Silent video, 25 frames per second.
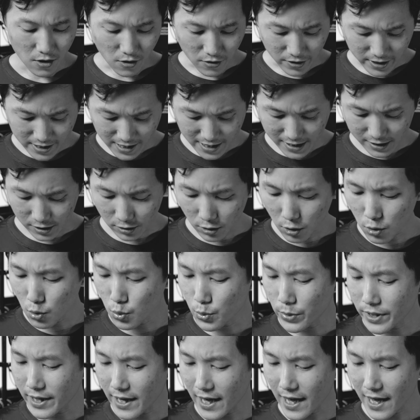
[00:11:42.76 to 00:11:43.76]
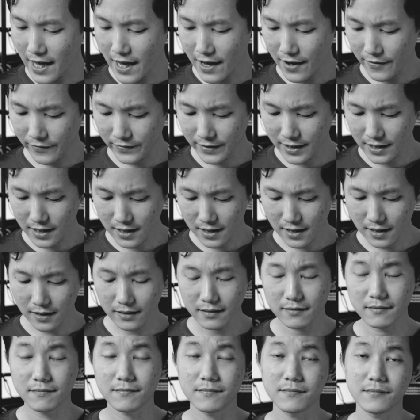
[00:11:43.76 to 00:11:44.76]
Okay, so we have
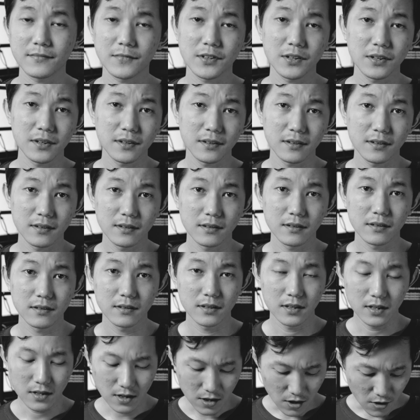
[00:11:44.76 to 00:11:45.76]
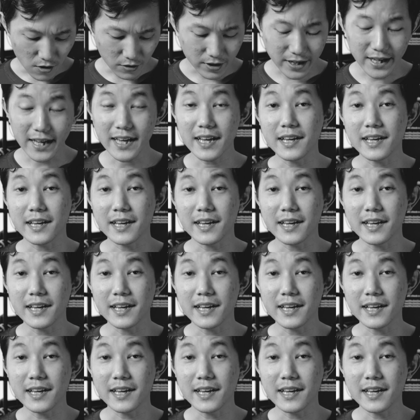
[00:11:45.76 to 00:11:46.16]
the so